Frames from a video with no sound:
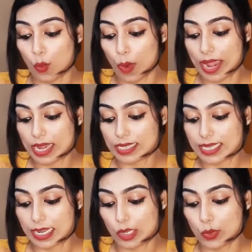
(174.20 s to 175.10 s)
why I
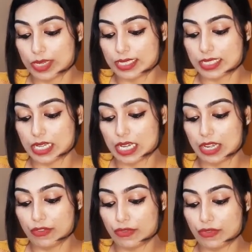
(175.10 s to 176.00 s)
tell you is,
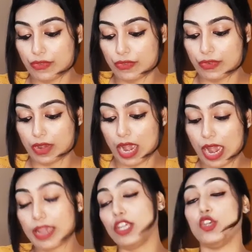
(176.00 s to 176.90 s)
if
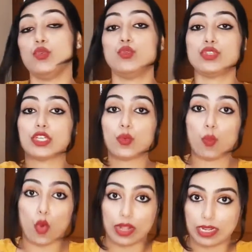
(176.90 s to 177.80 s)
I use a
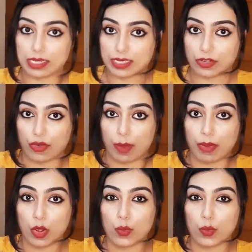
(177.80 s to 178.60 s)
walnut scrub,